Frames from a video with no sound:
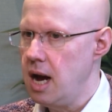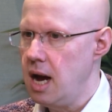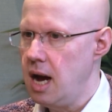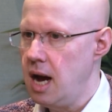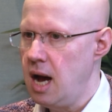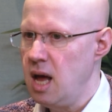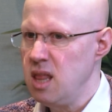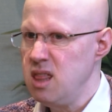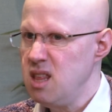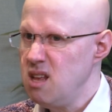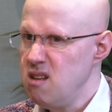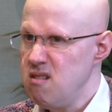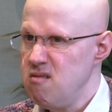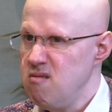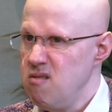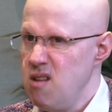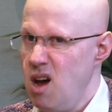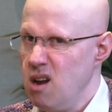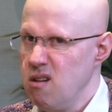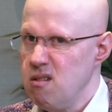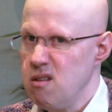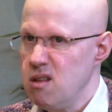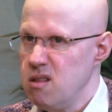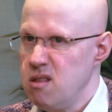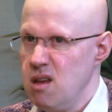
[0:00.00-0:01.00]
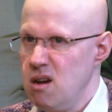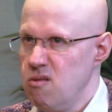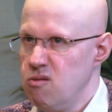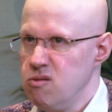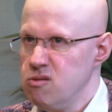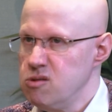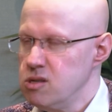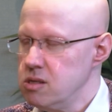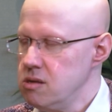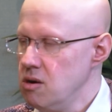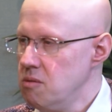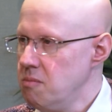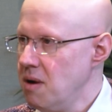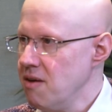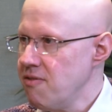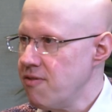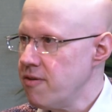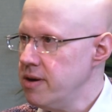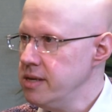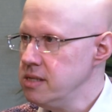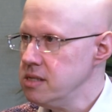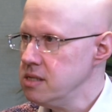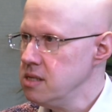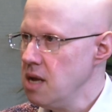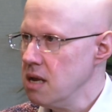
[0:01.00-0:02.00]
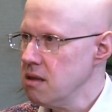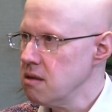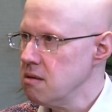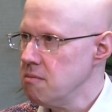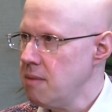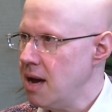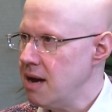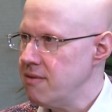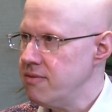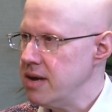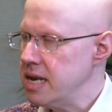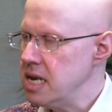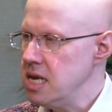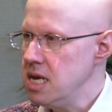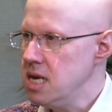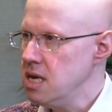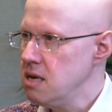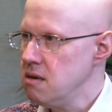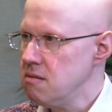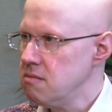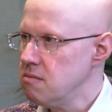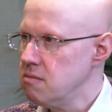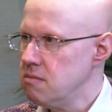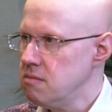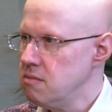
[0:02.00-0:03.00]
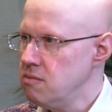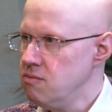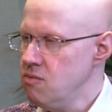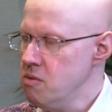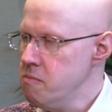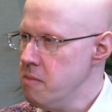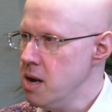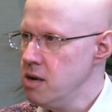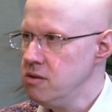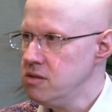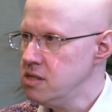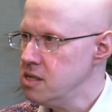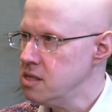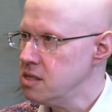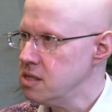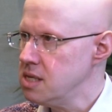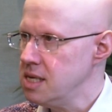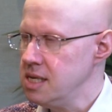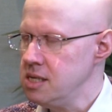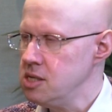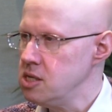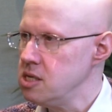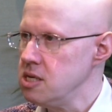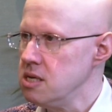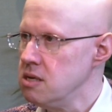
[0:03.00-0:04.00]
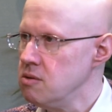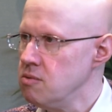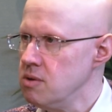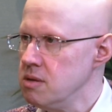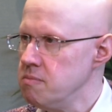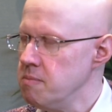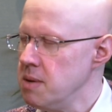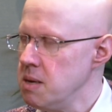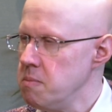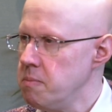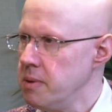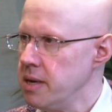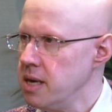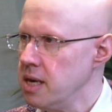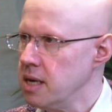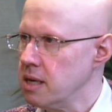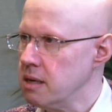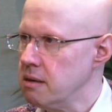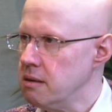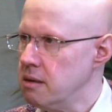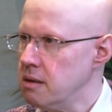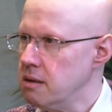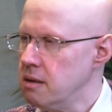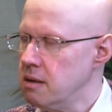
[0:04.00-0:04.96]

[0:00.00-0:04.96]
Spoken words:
And they're all still my friends. None of them have any remotest issue with me being